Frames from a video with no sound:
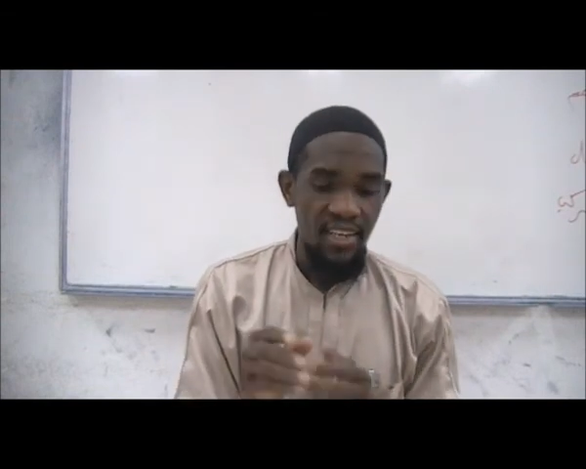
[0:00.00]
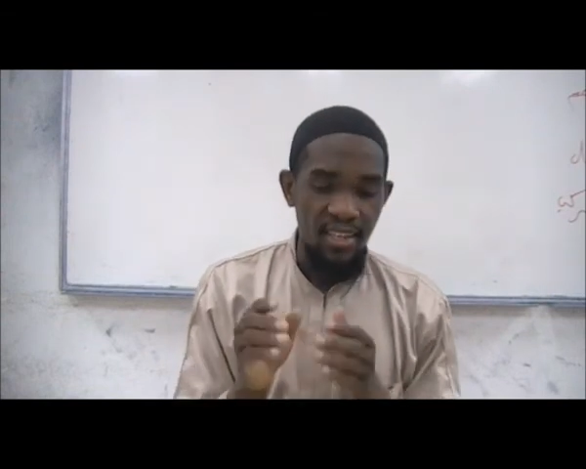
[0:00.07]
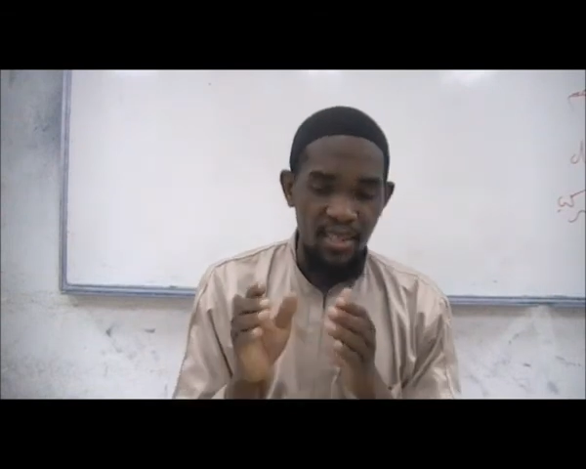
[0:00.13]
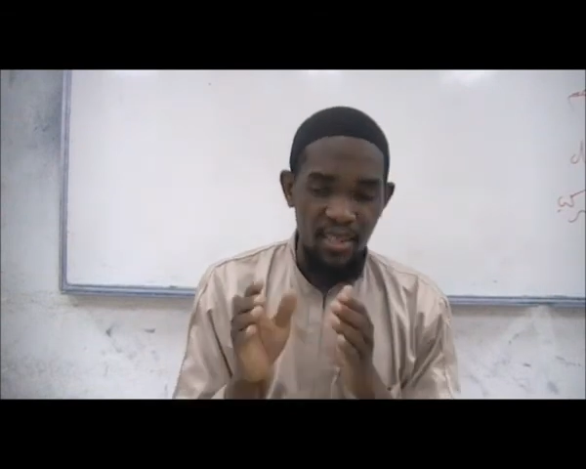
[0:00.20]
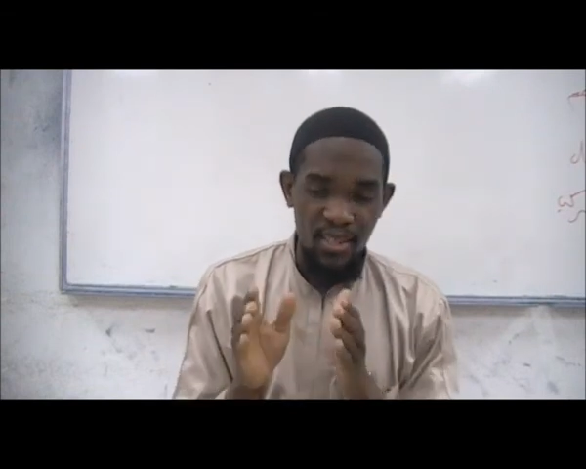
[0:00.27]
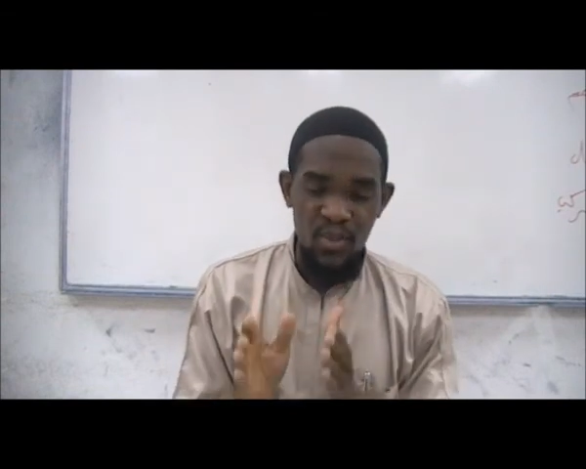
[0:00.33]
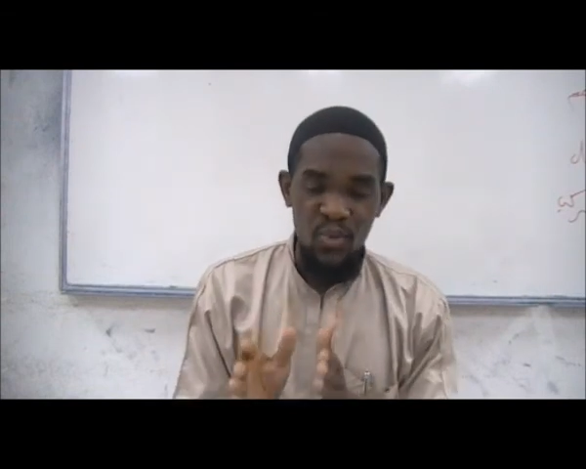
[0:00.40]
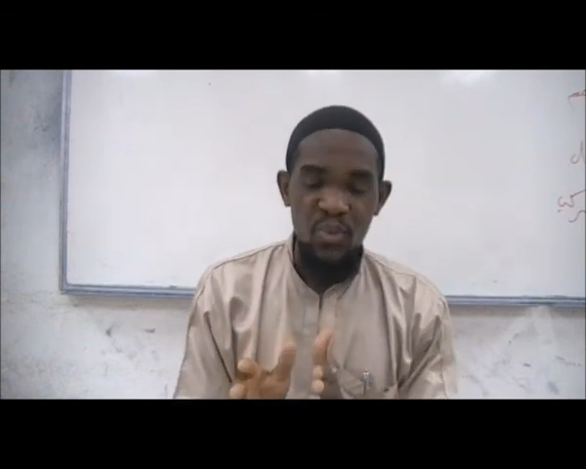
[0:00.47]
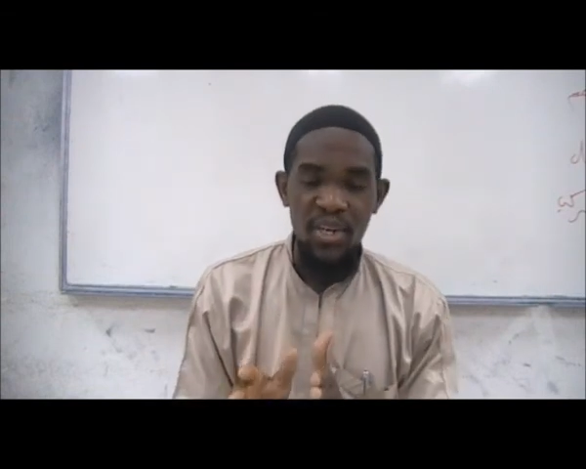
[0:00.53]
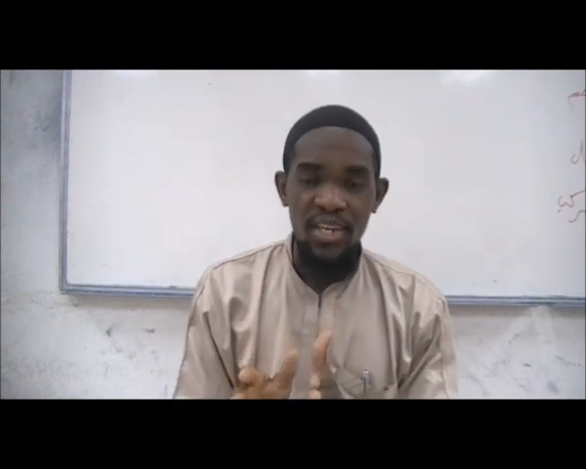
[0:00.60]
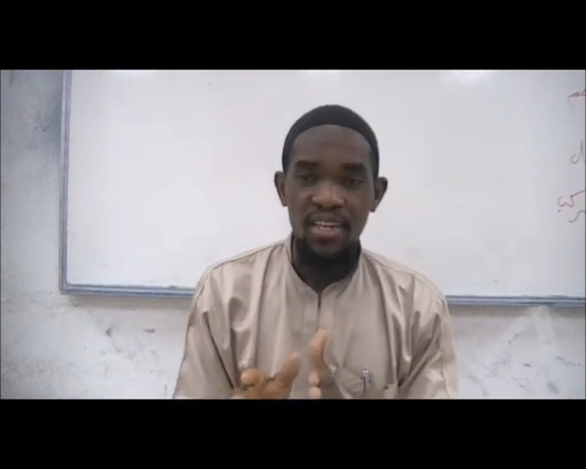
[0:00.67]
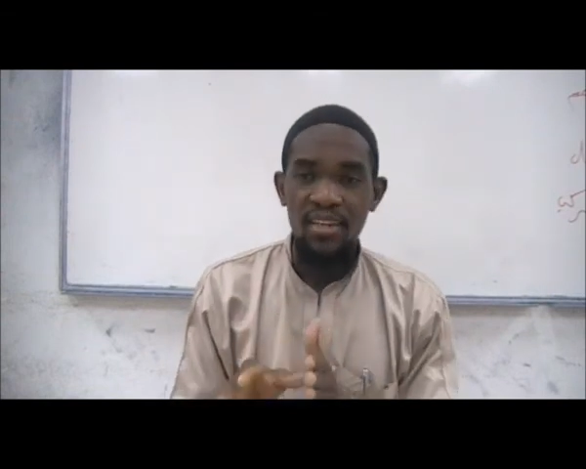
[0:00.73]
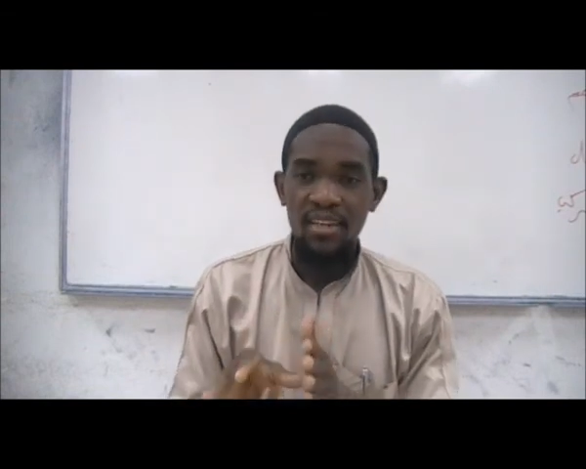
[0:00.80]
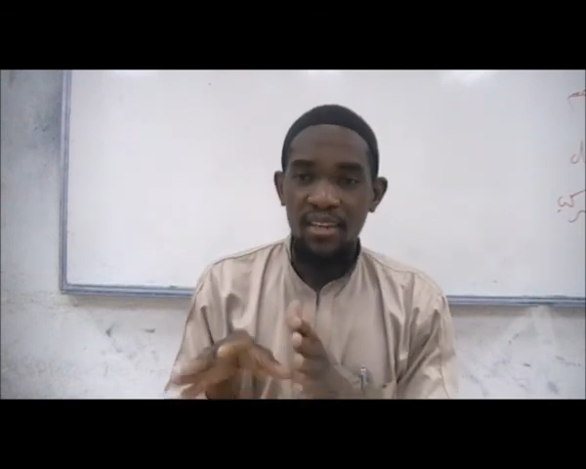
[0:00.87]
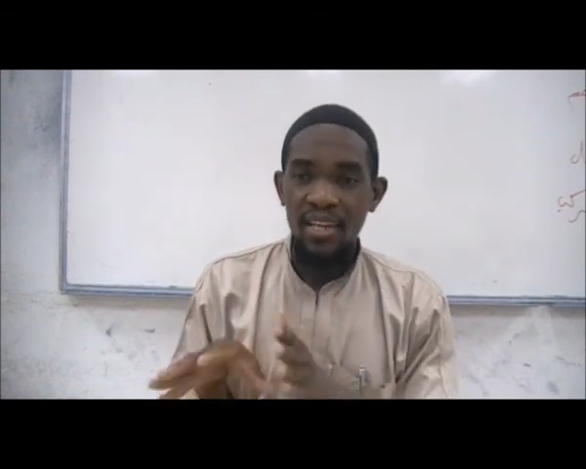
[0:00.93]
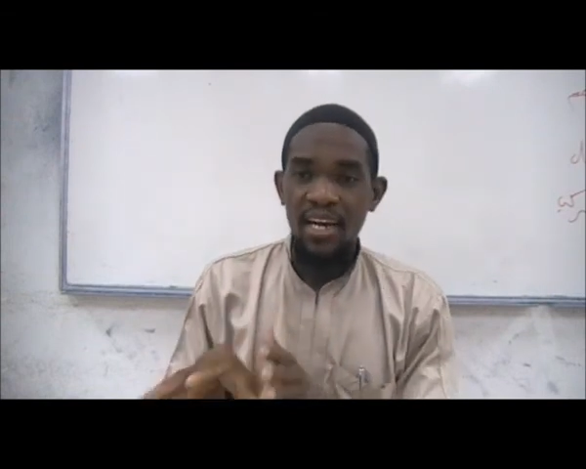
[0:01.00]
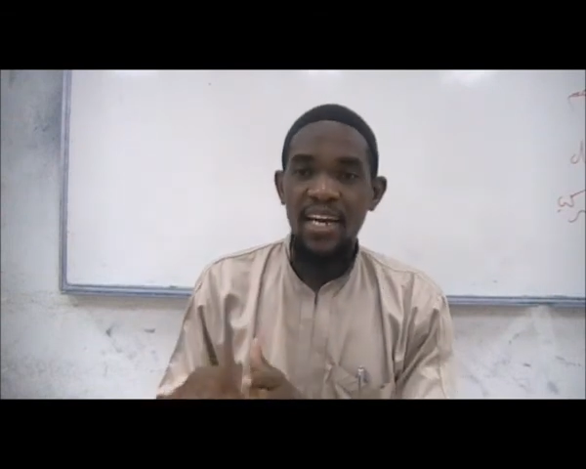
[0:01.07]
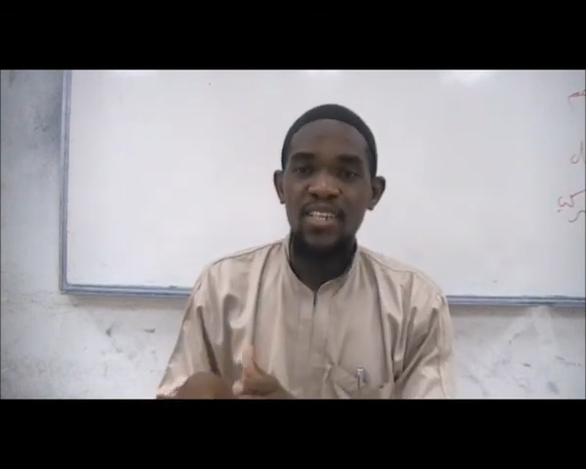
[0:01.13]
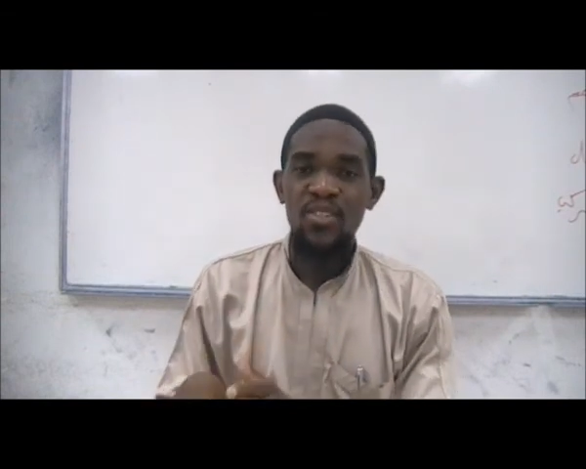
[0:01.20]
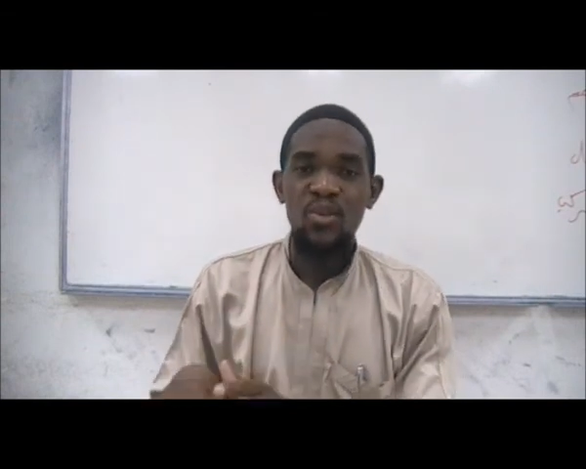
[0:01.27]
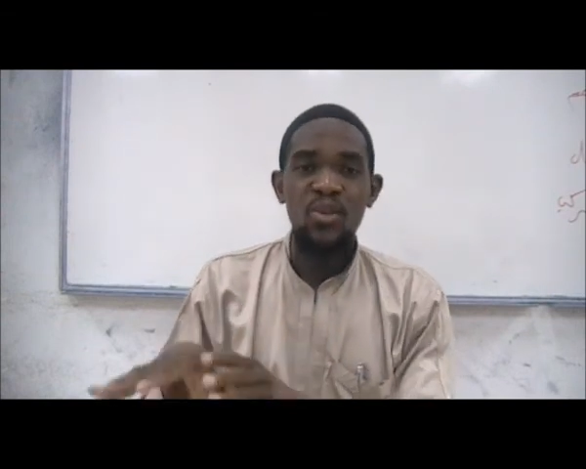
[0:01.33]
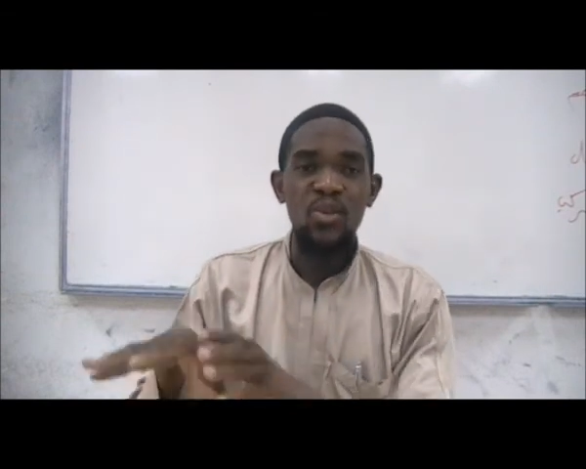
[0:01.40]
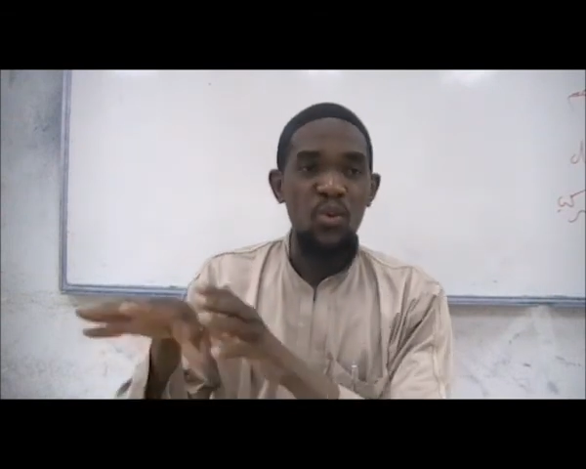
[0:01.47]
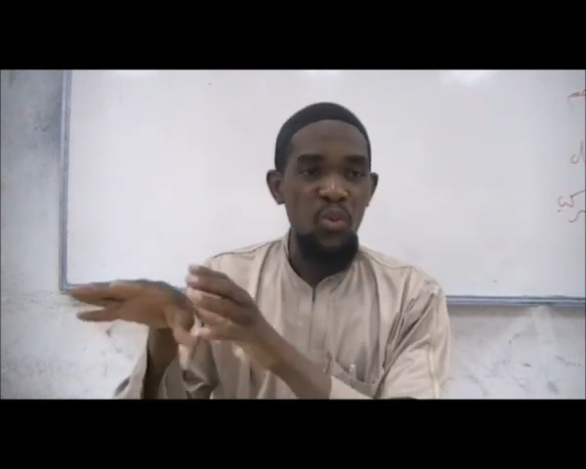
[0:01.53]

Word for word: This way lies on the